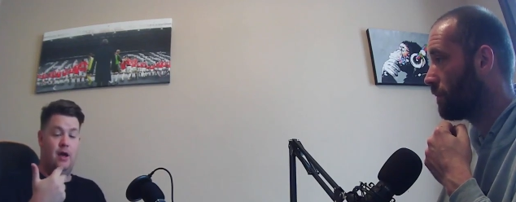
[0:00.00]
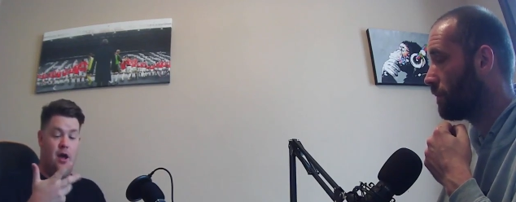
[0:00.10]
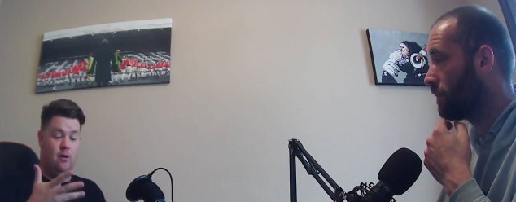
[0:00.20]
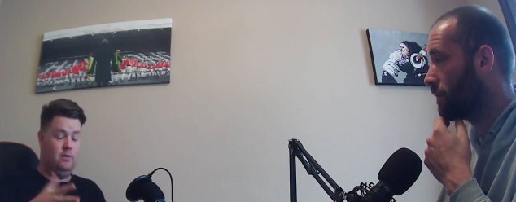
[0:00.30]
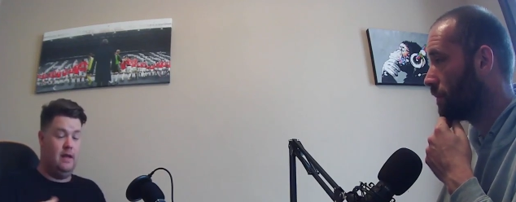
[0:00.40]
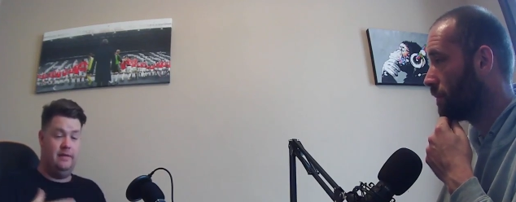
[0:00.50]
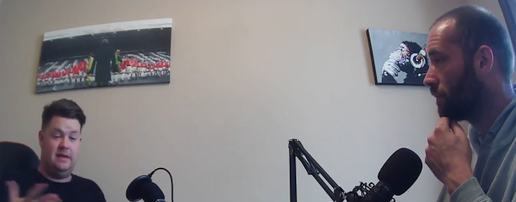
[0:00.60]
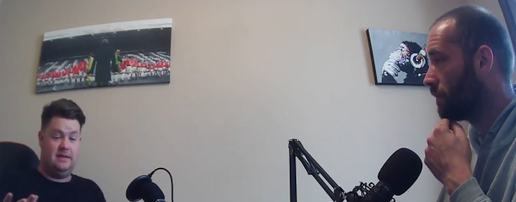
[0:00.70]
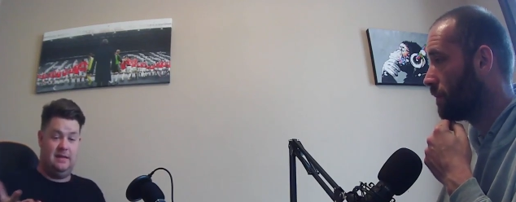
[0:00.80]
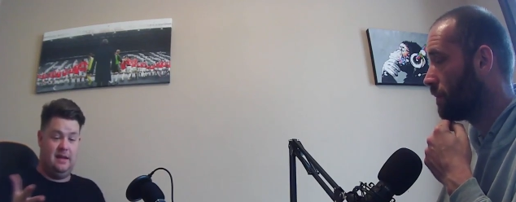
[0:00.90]
Speaker 1: the whole like
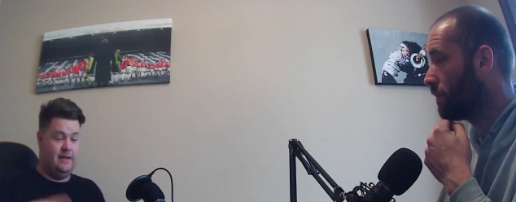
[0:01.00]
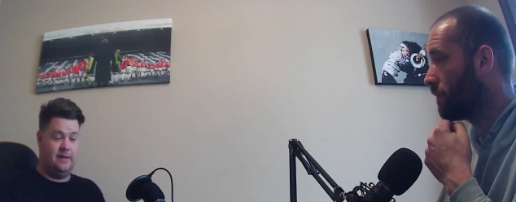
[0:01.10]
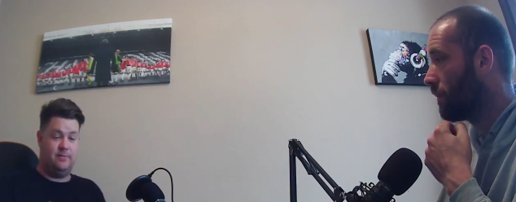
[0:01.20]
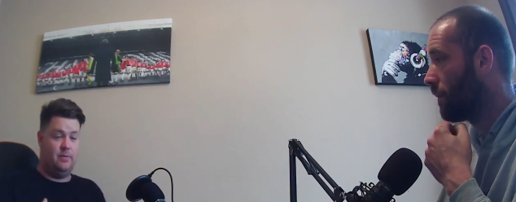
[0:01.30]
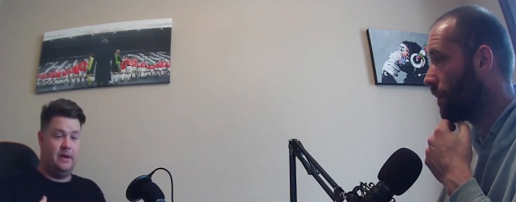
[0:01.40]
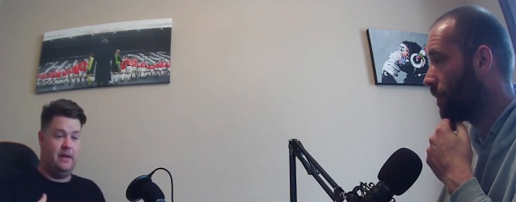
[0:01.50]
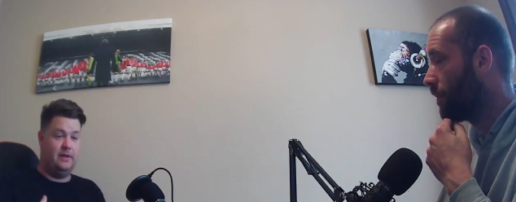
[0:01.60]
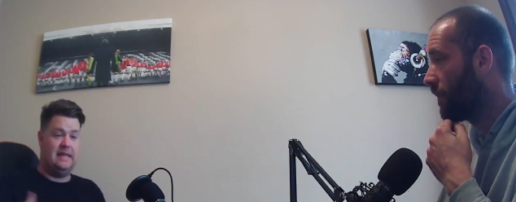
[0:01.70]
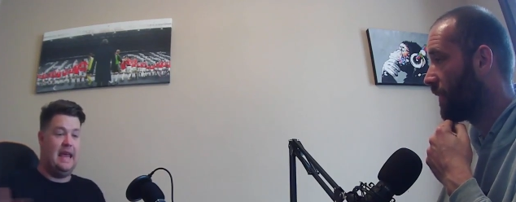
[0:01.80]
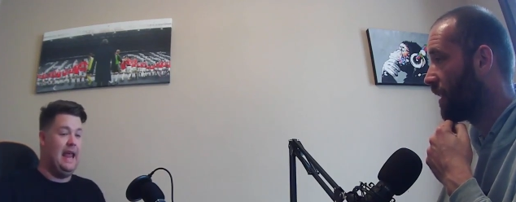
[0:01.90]
there's and there's probably
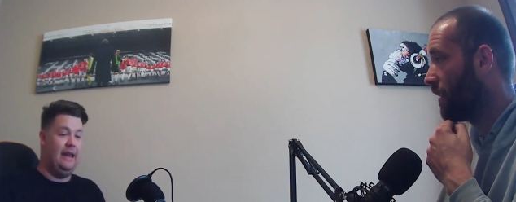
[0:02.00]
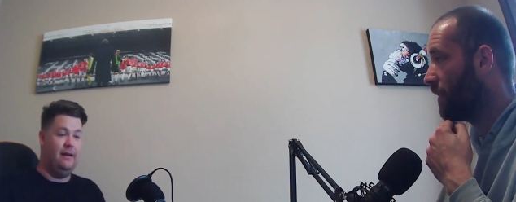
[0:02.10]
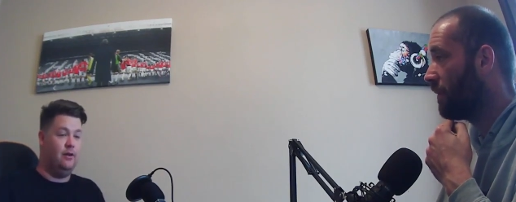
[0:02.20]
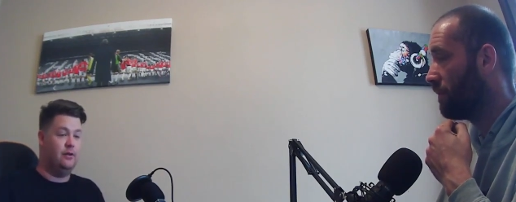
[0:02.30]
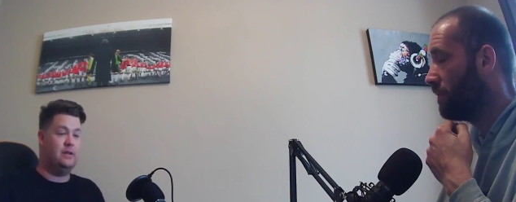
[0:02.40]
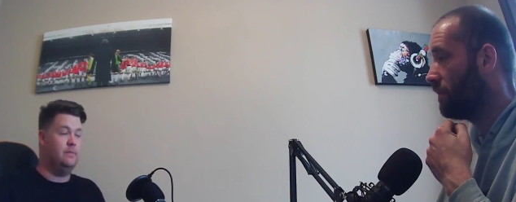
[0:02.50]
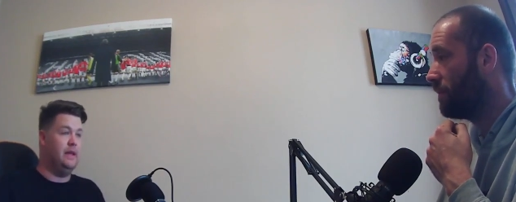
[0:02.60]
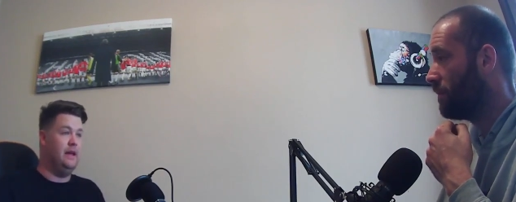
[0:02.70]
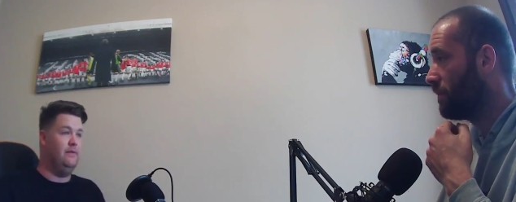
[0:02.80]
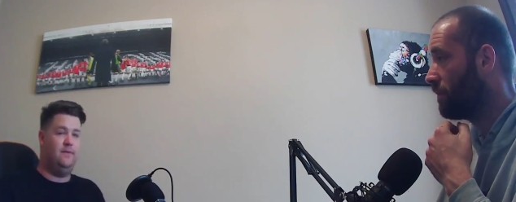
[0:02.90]
another ten on top of
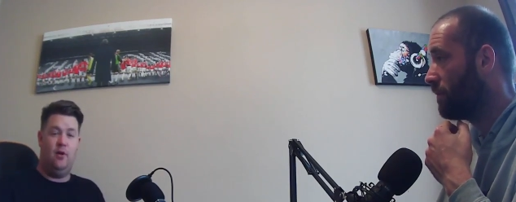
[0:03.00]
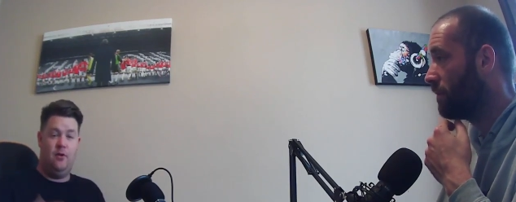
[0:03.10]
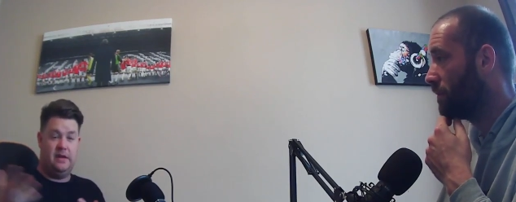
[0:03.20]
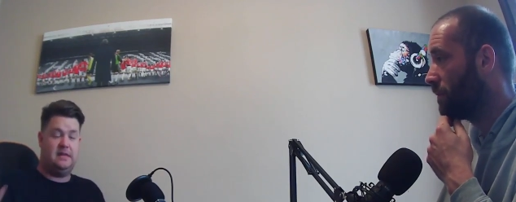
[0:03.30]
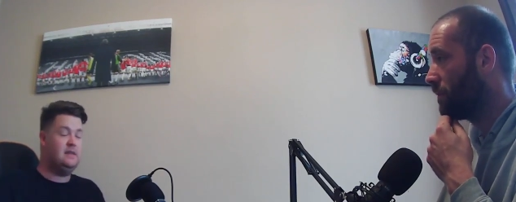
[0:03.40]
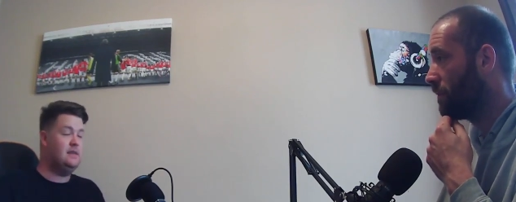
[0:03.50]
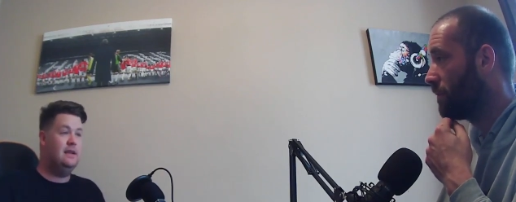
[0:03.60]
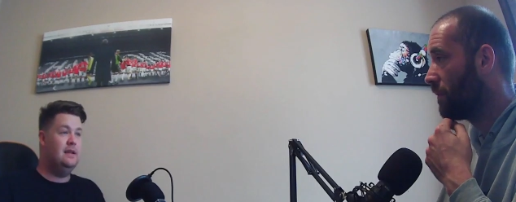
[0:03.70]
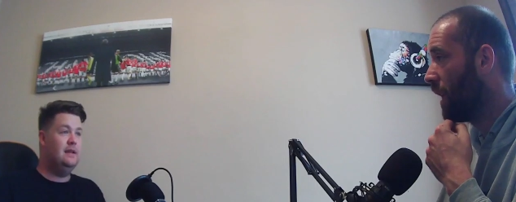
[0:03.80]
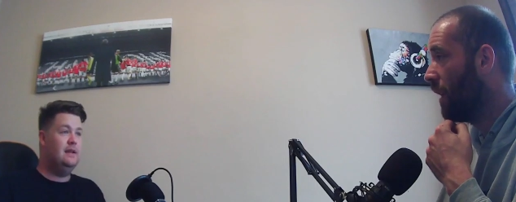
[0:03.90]
that. Florists.
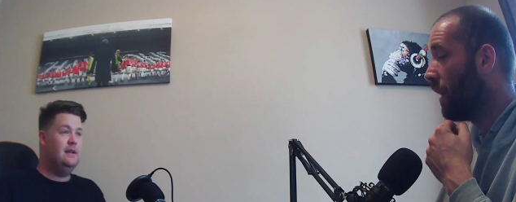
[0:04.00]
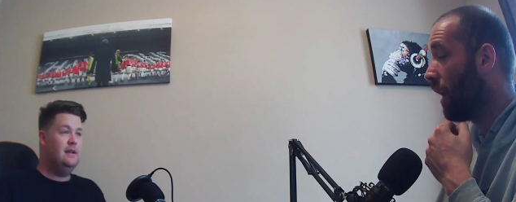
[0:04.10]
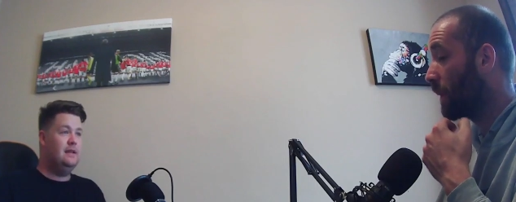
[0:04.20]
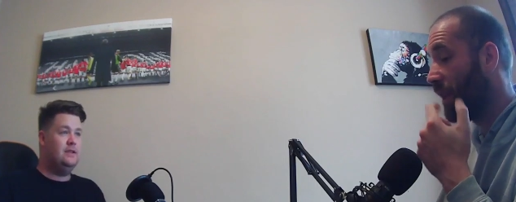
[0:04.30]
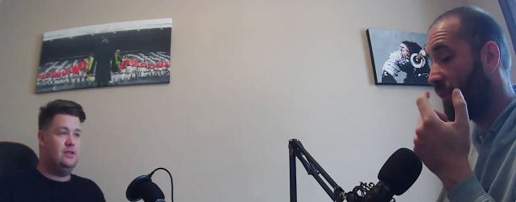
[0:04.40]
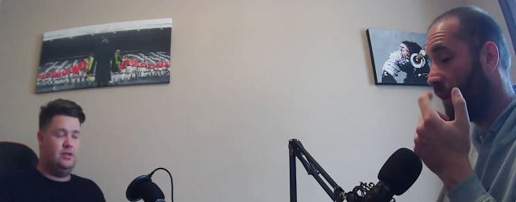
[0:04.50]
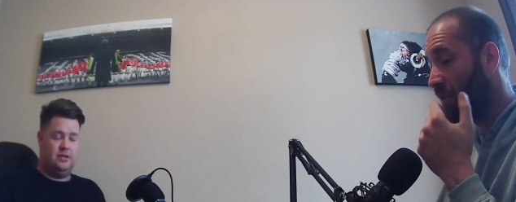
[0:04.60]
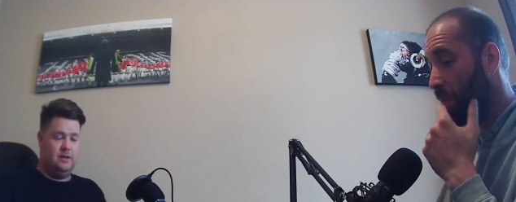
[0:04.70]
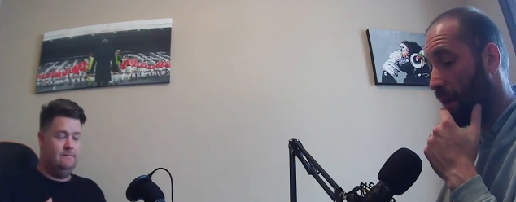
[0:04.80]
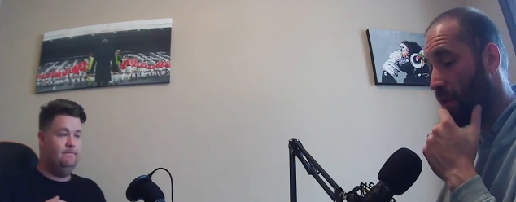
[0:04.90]
Speaker 2: I mean, I've,
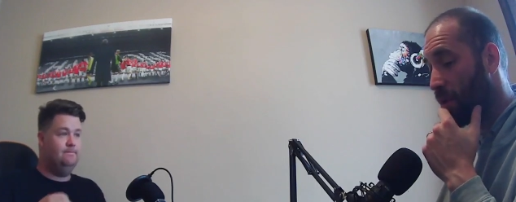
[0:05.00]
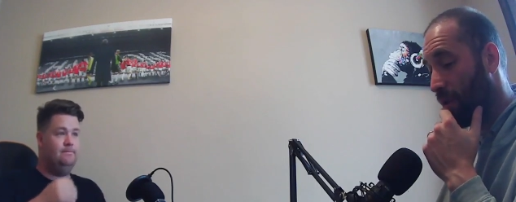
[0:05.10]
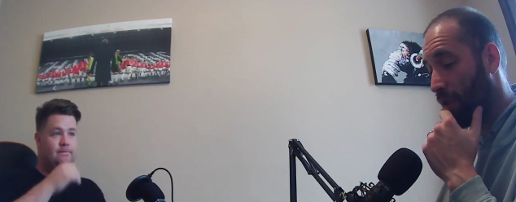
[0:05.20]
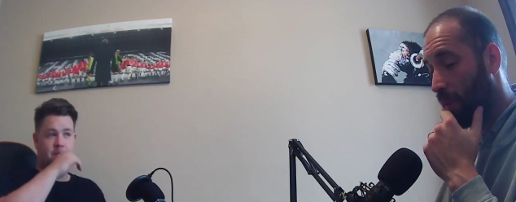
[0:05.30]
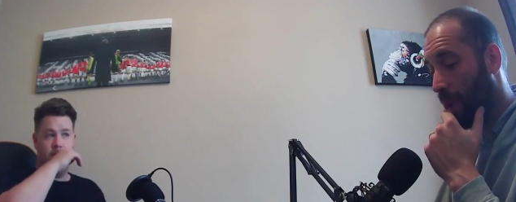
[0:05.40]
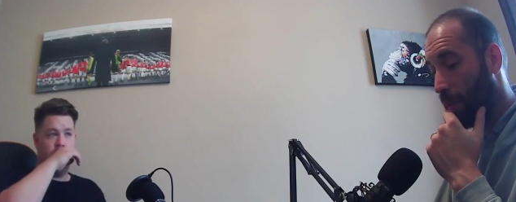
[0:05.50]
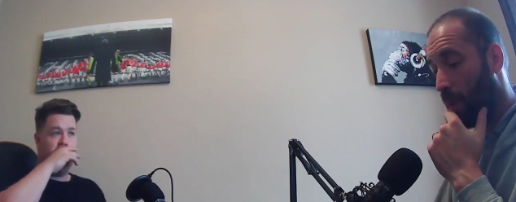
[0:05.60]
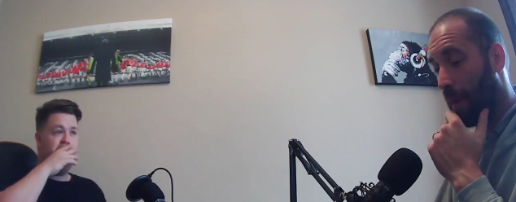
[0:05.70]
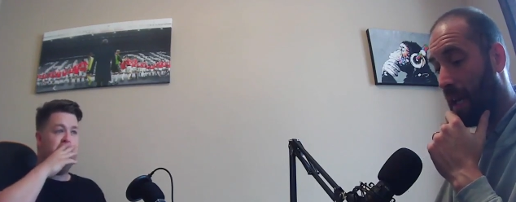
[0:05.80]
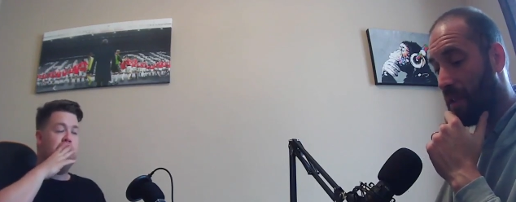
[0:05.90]
I've spoken to a few
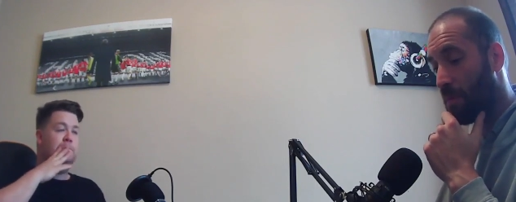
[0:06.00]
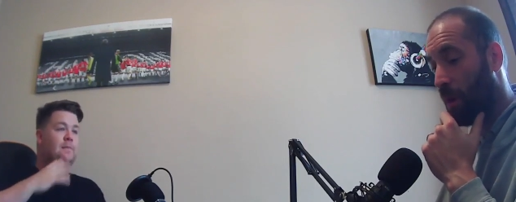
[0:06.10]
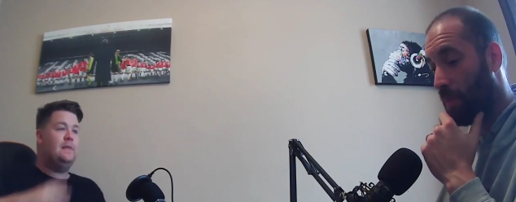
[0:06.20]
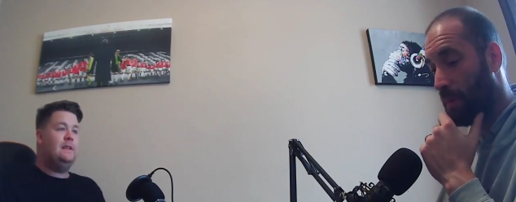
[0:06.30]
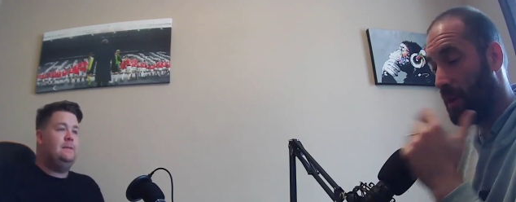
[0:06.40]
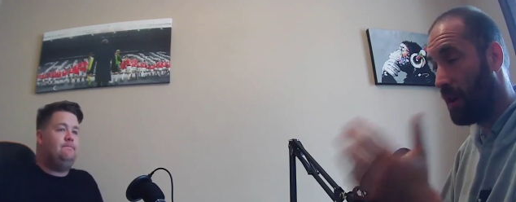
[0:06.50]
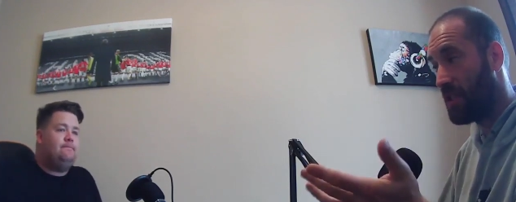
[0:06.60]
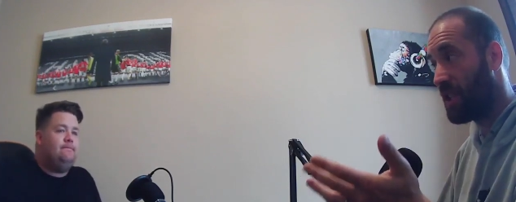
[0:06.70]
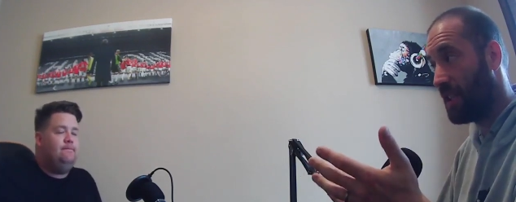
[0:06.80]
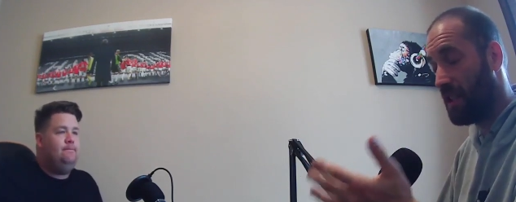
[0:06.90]
people about this problem. Like
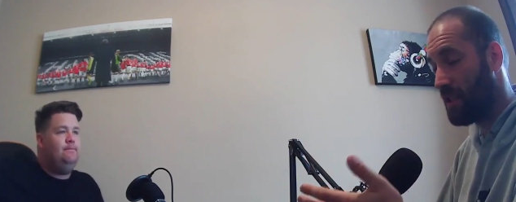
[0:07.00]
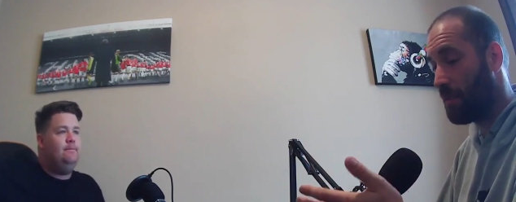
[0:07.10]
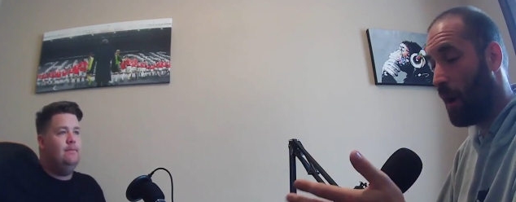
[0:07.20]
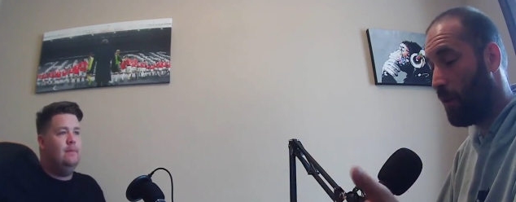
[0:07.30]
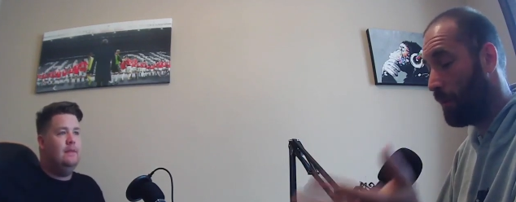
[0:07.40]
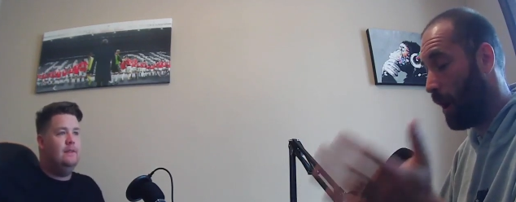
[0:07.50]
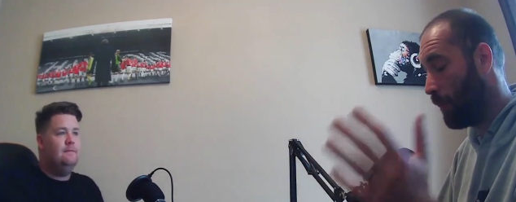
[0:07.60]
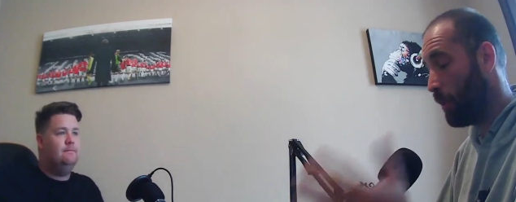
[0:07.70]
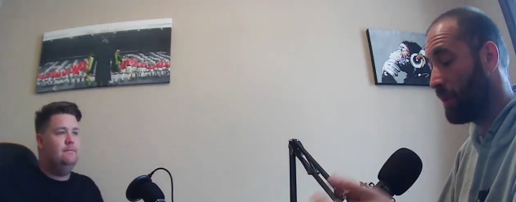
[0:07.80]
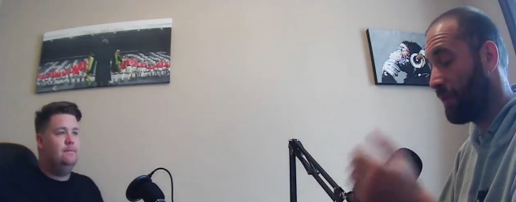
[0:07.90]
you said, there's
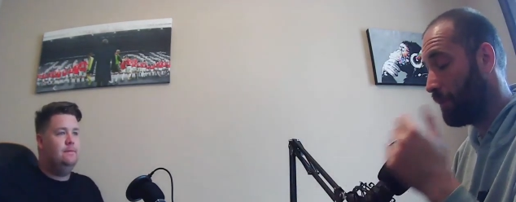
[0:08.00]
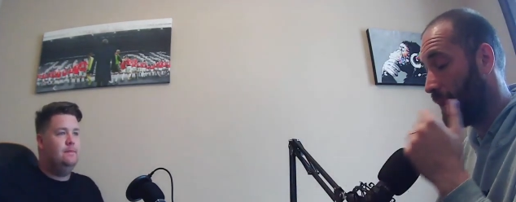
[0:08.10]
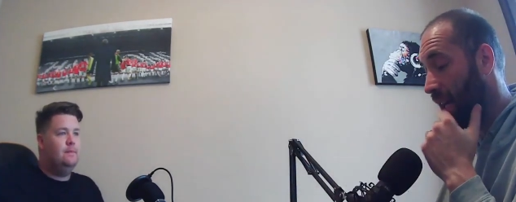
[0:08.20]
multiple different